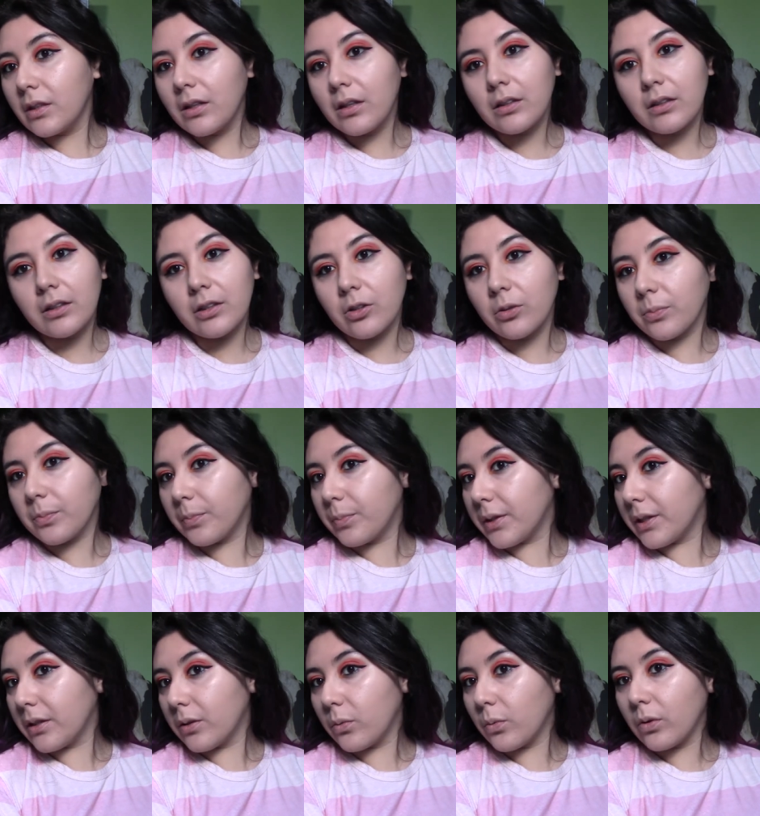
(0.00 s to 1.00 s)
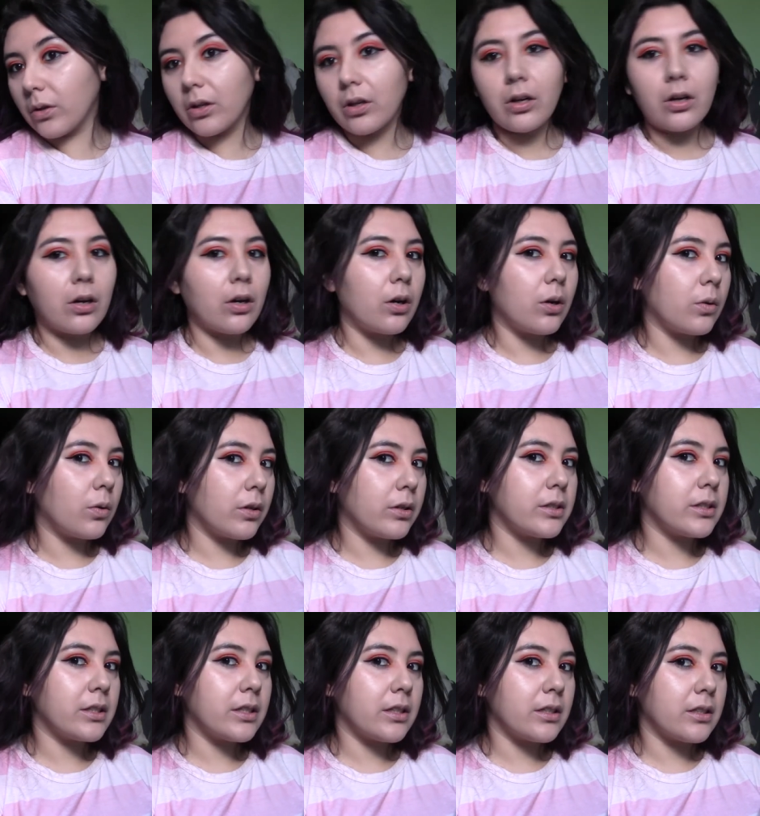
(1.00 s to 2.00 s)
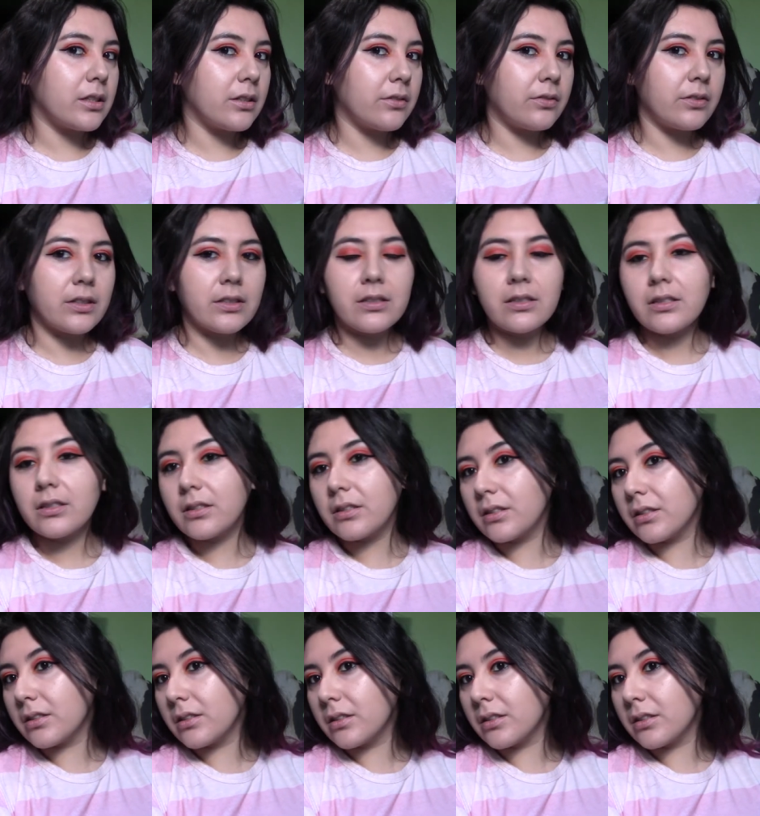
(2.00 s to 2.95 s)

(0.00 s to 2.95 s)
A little bit will go. You see the difference?